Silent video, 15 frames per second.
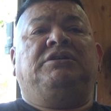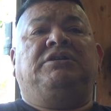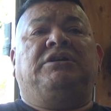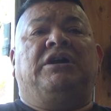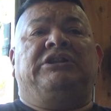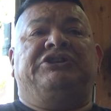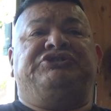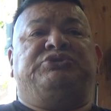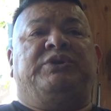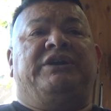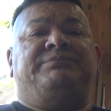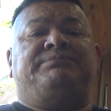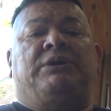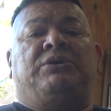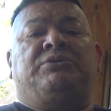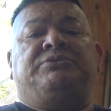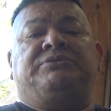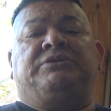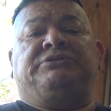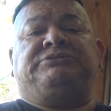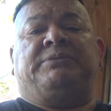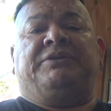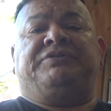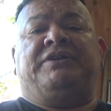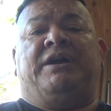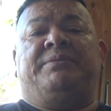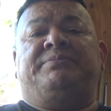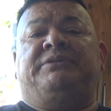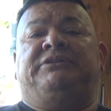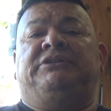unless you hit bone or something like
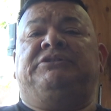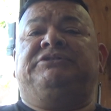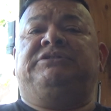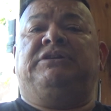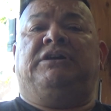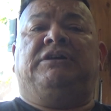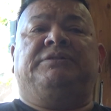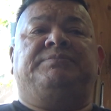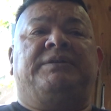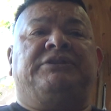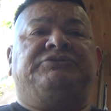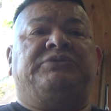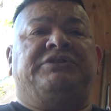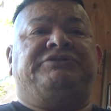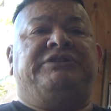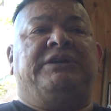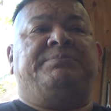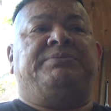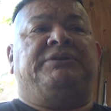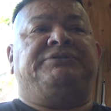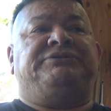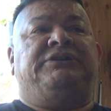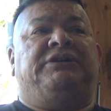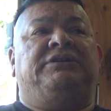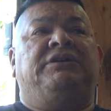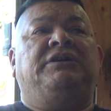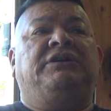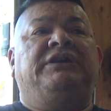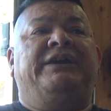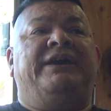that, but it'll penetrate deep. But
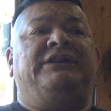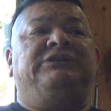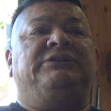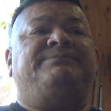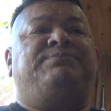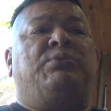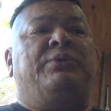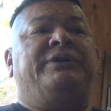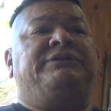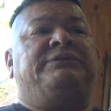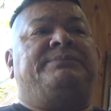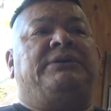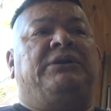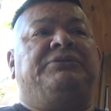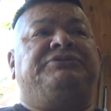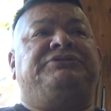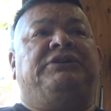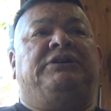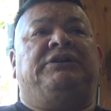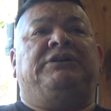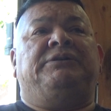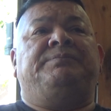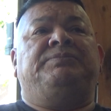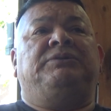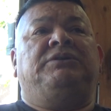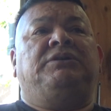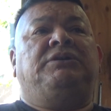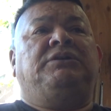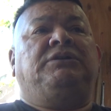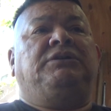he had a good point about
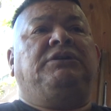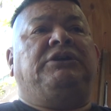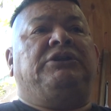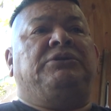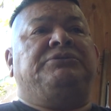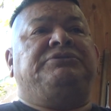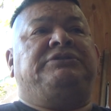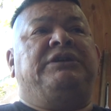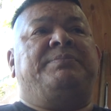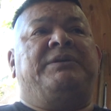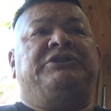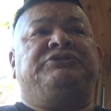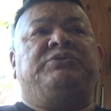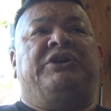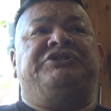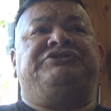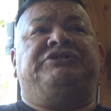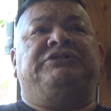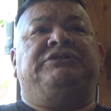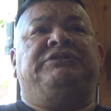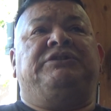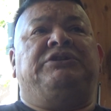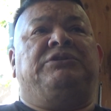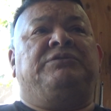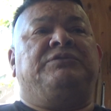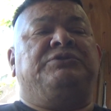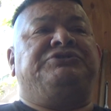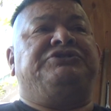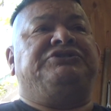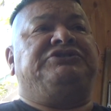you know, deep penetration, you know,
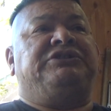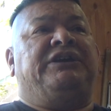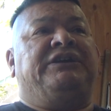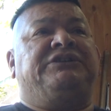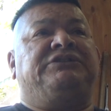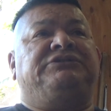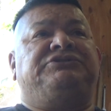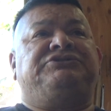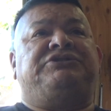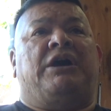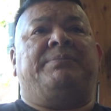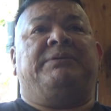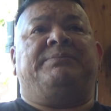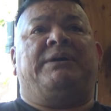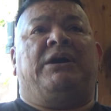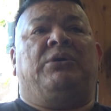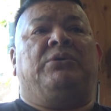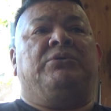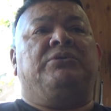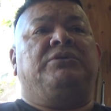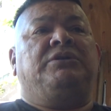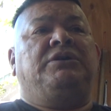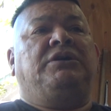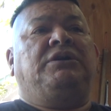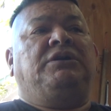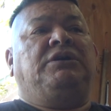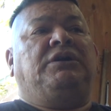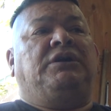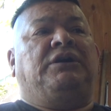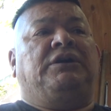versus like stopping power
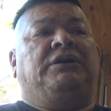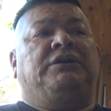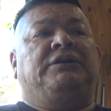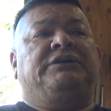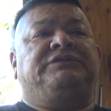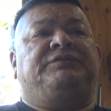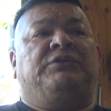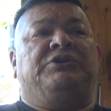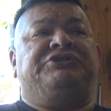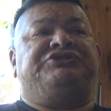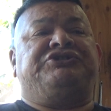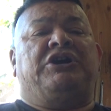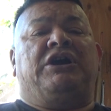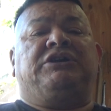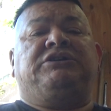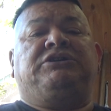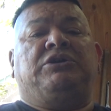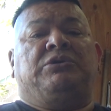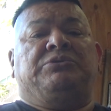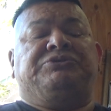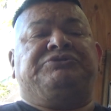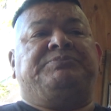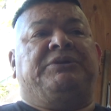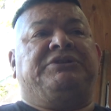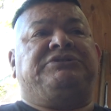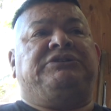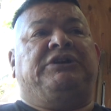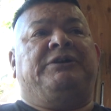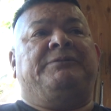as far as shock goes. But